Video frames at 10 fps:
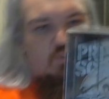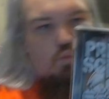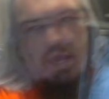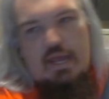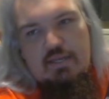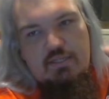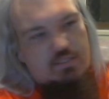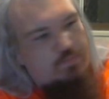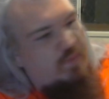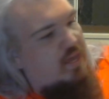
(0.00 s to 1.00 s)

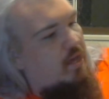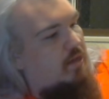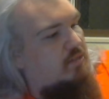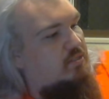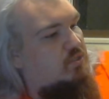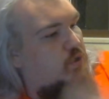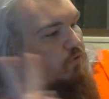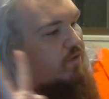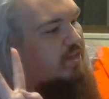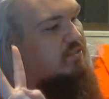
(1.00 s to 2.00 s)
wins because,
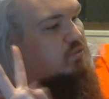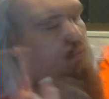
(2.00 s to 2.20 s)
2 reasons.